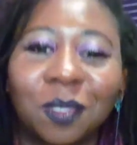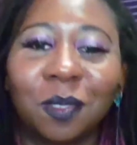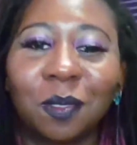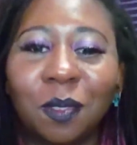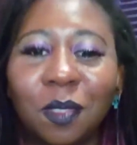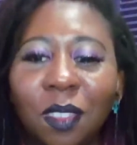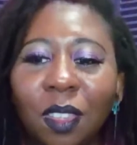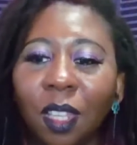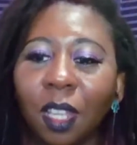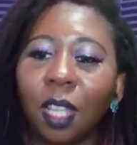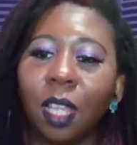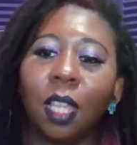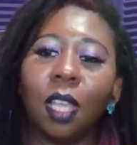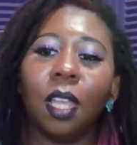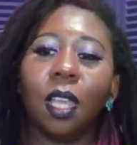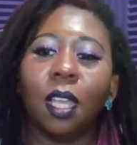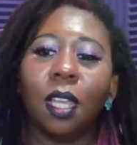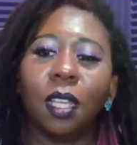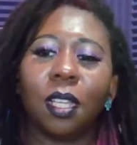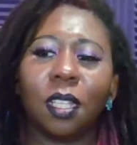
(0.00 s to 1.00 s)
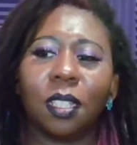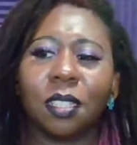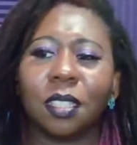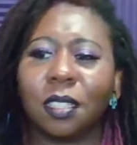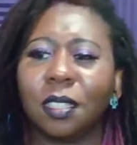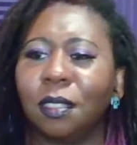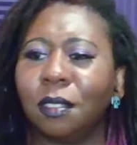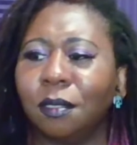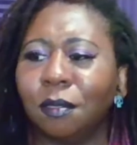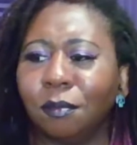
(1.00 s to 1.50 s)
It's,
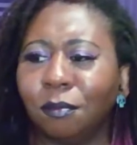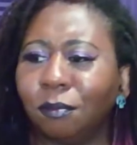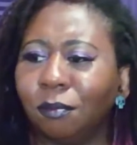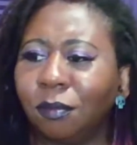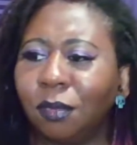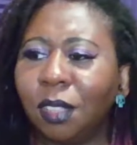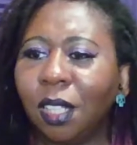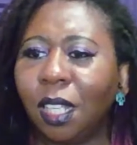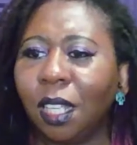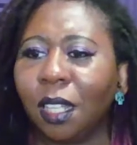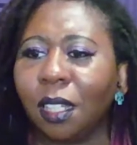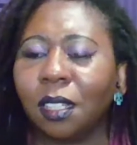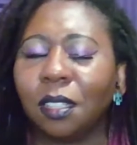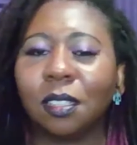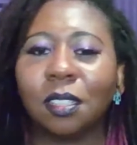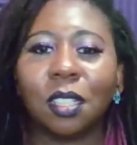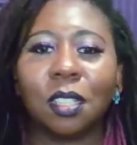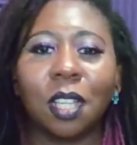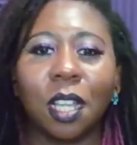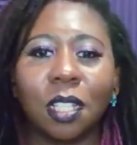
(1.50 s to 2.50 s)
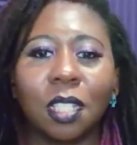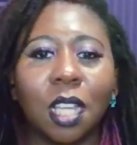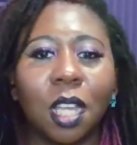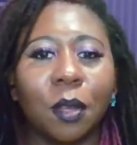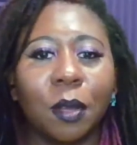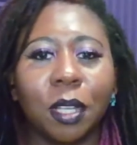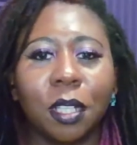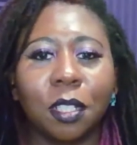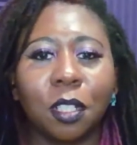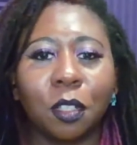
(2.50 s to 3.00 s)
yeah. So that's how I know about him.
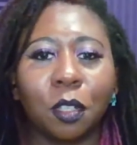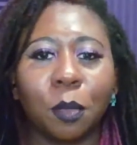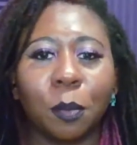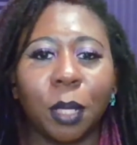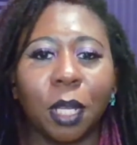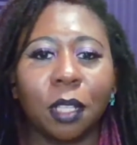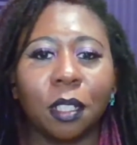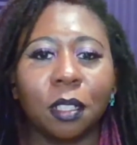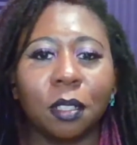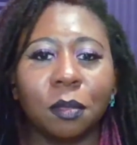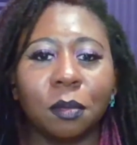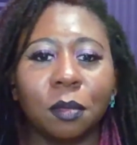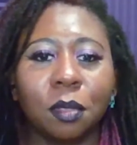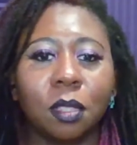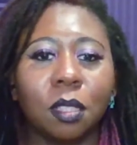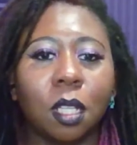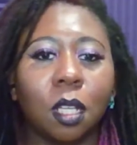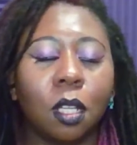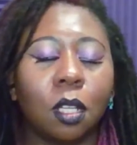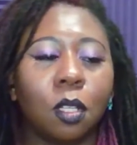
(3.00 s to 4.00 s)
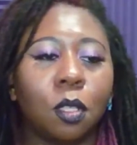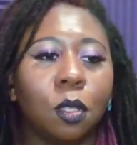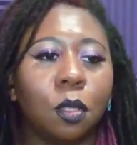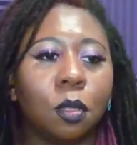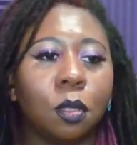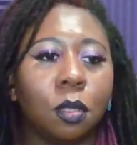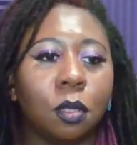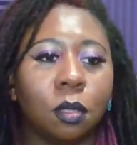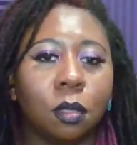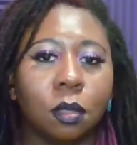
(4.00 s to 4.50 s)
So
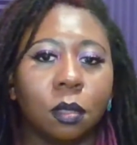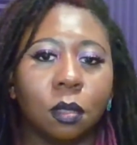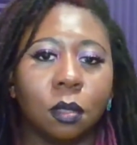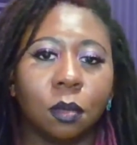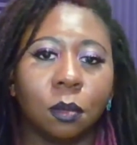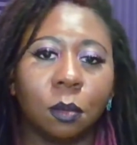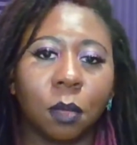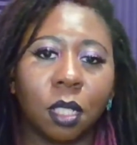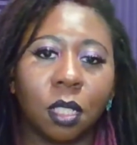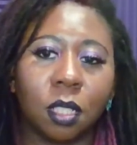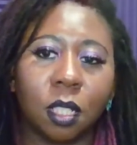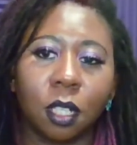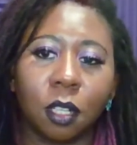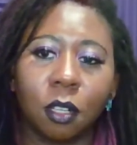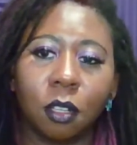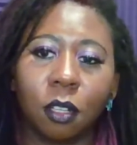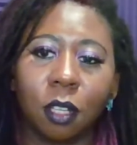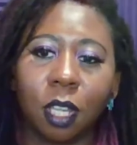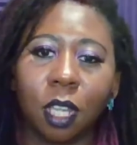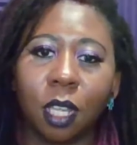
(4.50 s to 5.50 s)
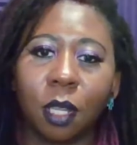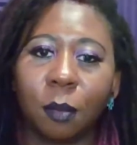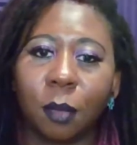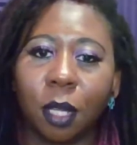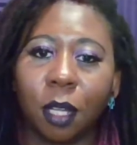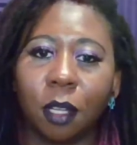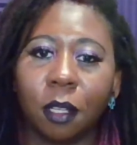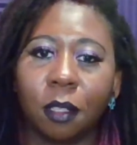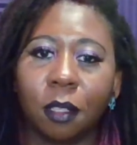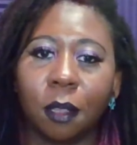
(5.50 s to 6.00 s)
Montero came out,
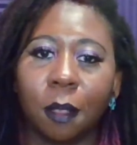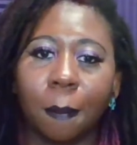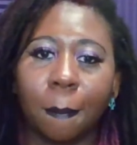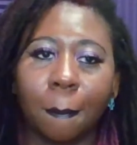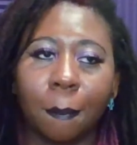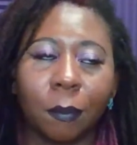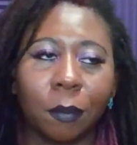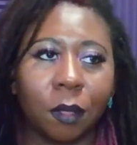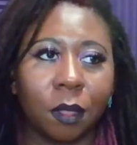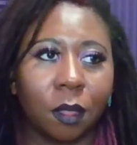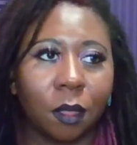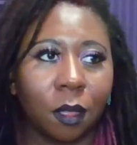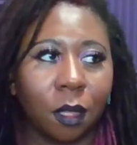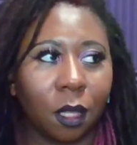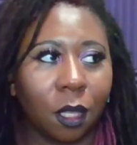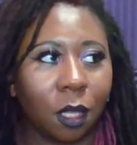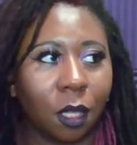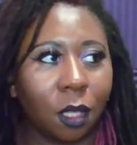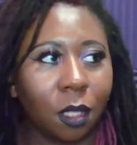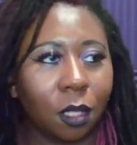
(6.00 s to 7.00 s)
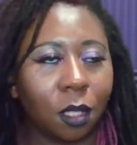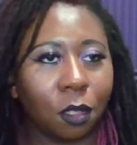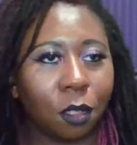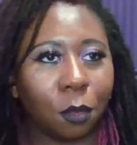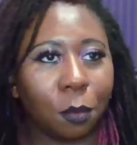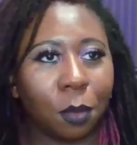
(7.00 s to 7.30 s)
and there are people, like,